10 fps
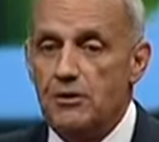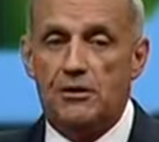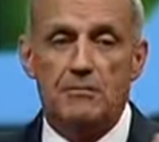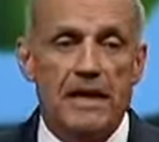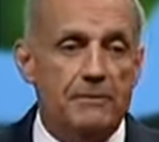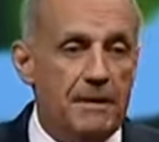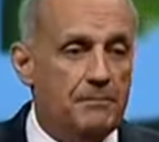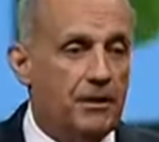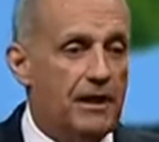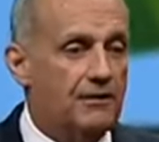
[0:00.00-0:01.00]
You can make
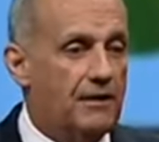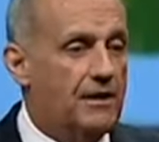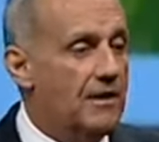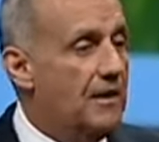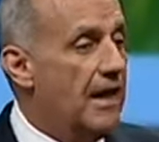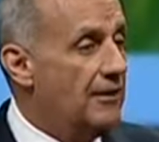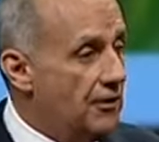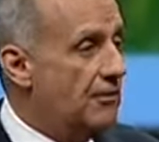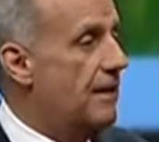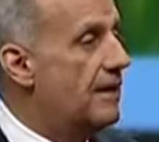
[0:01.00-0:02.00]
people healthy and
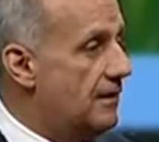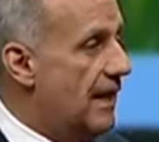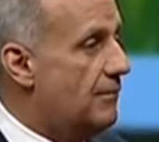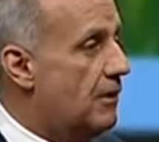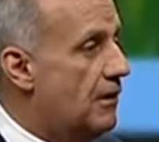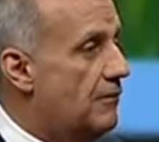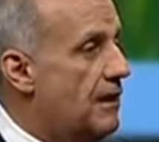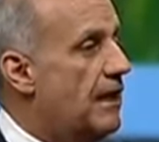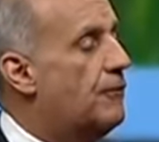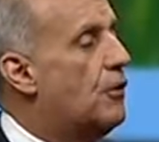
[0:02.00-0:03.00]
you can make a damn good
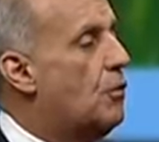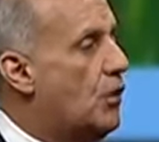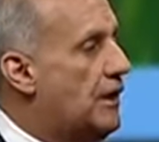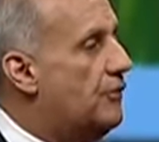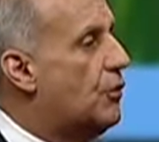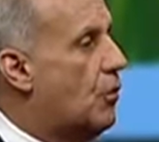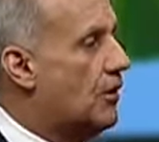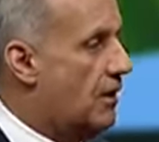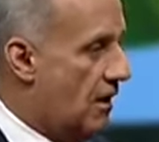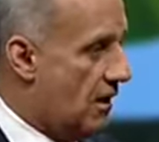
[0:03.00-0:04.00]
living if you're willing to
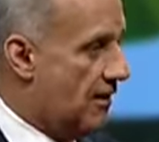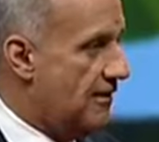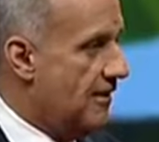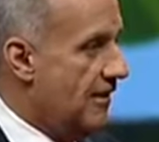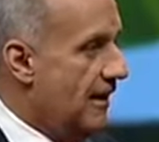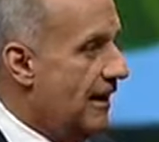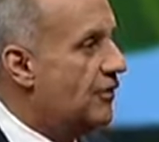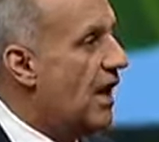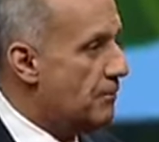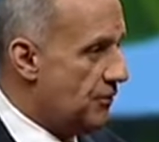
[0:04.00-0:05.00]
work hard.
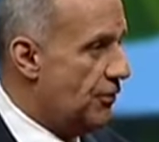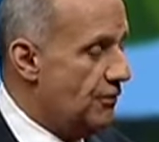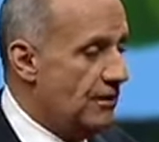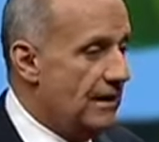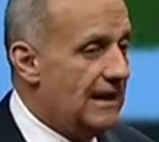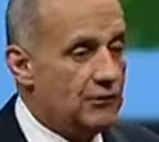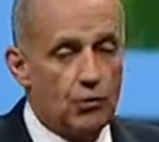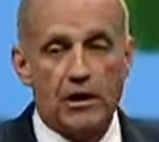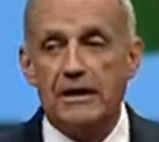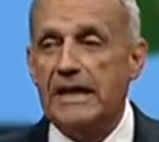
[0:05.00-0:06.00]
It's opportunity, and that's
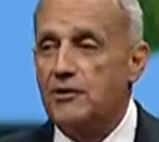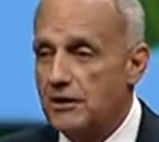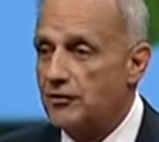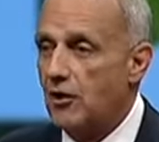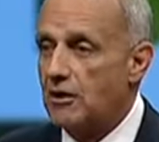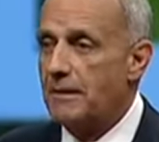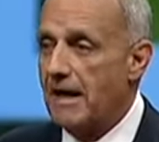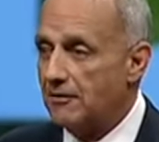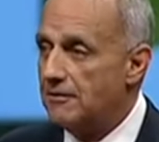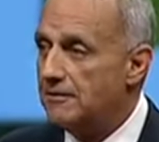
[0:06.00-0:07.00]
what our nation is all
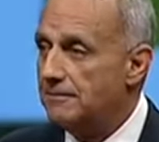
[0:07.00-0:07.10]
about.